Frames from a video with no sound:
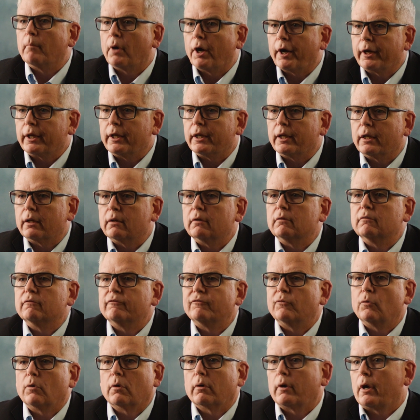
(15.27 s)
marketing
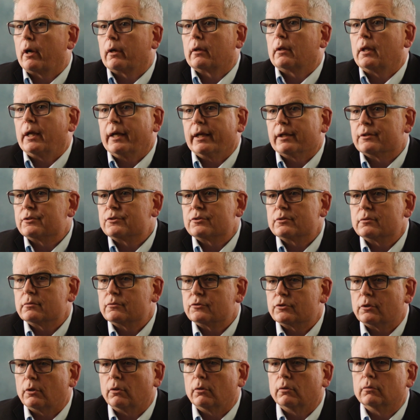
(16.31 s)
for our clients.
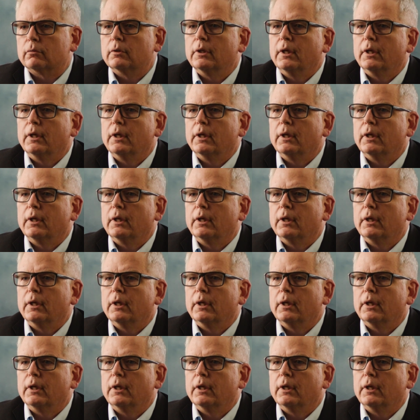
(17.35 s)
So,